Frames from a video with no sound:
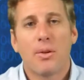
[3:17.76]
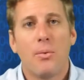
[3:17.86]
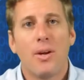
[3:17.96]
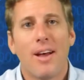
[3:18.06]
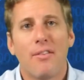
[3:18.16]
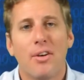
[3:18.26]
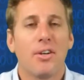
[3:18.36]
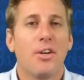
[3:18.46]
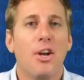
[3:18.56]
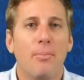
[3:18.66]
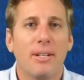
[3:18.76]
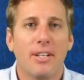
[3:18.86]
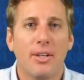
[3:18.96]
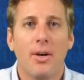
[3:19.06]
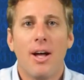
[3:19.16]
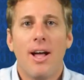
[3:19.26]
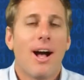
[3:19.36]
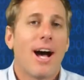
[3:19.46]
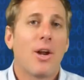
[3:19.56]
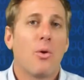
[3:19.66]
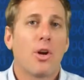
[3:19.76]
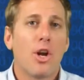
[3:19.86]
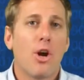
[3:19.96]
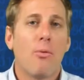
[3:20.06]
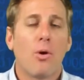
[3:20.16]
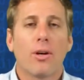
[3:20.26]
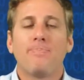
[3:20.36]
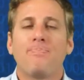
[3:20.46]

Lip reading: whatever, no big deal. I don't want to know more.